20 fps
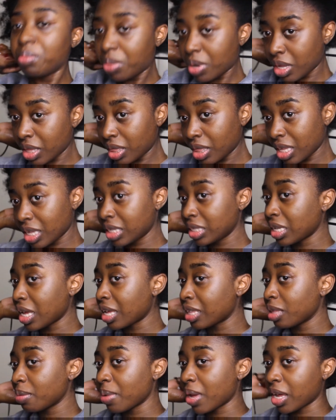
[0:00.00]
put this
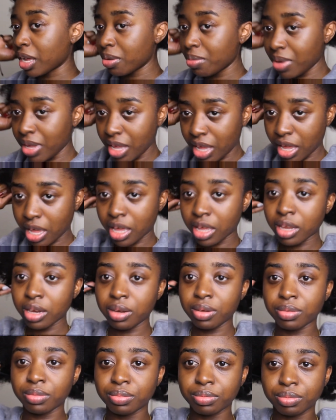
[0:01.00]
at the back of my head.